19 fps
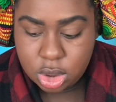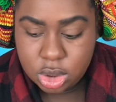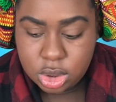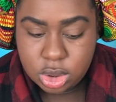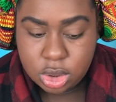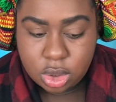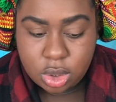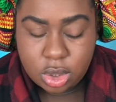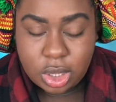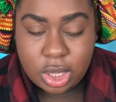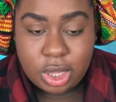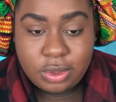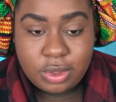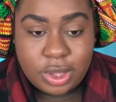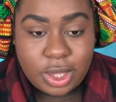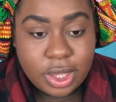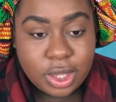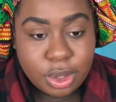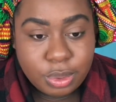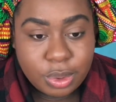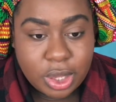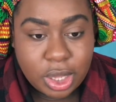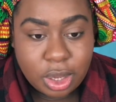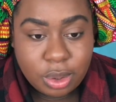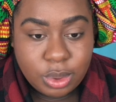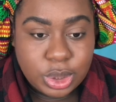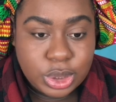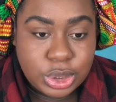so I'll have that coming
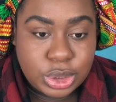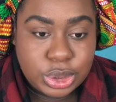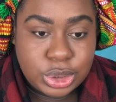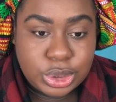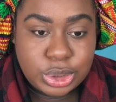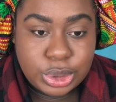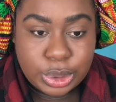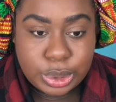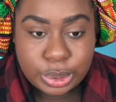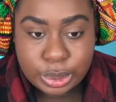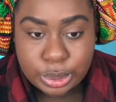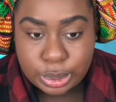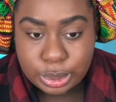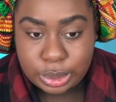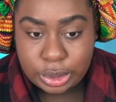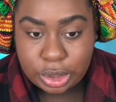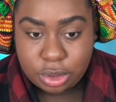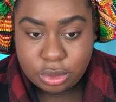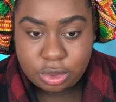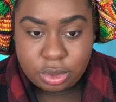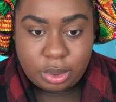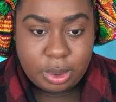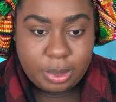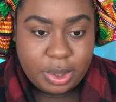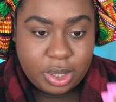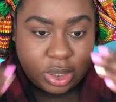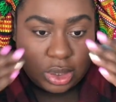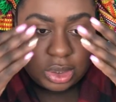out really soon. Hopefully my
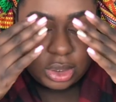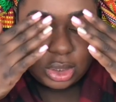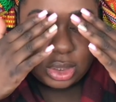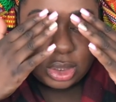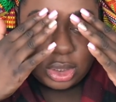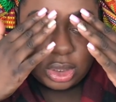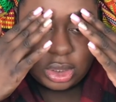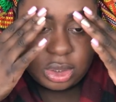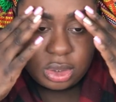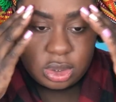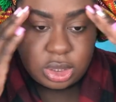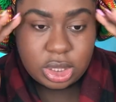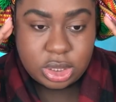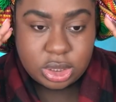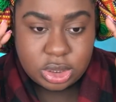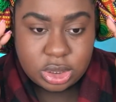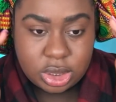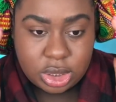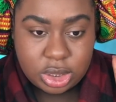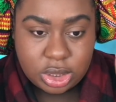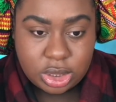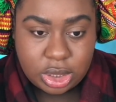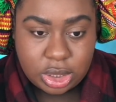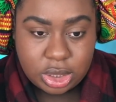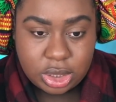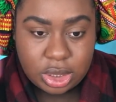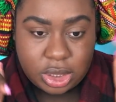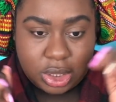brows look good. You guys think
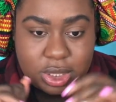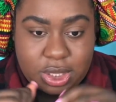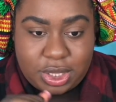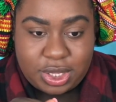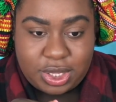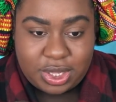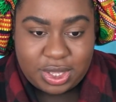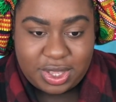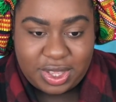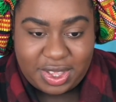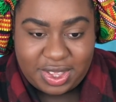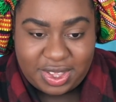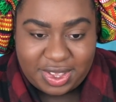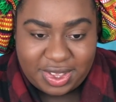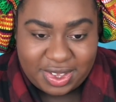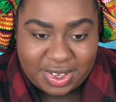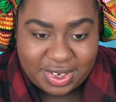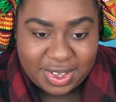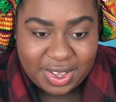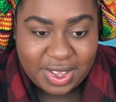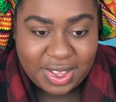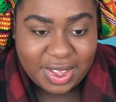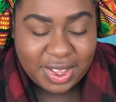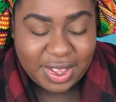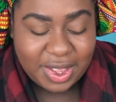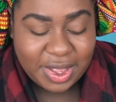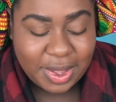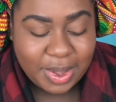they look good.
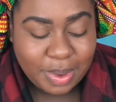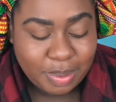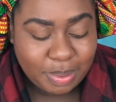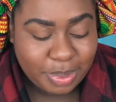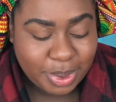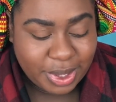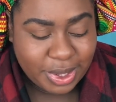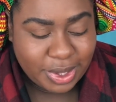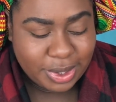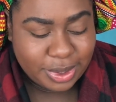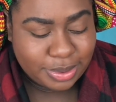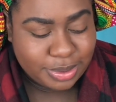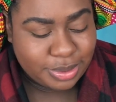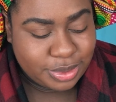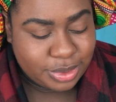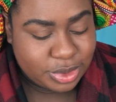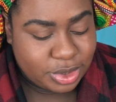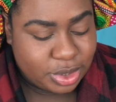But